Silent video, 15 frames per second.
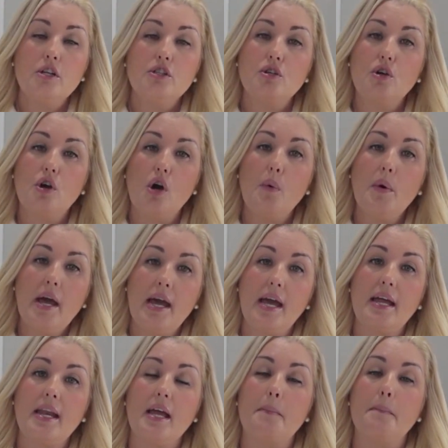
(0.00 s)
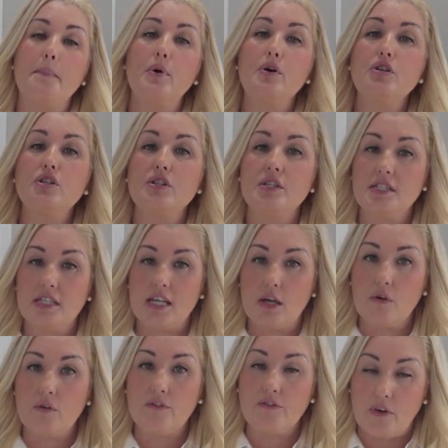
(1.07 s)
to go ahead and push the
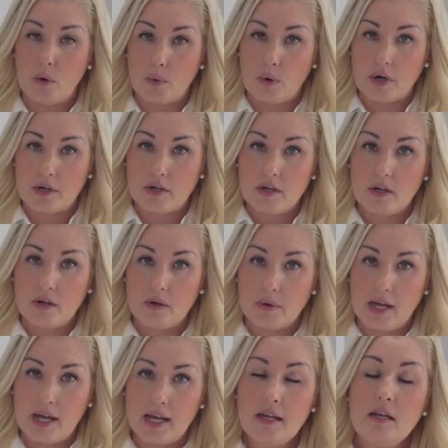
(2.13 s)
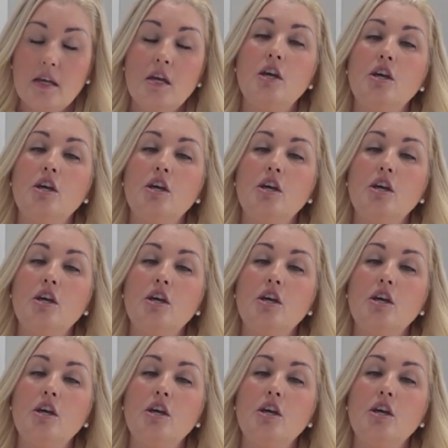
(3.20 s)
sale forward, okay?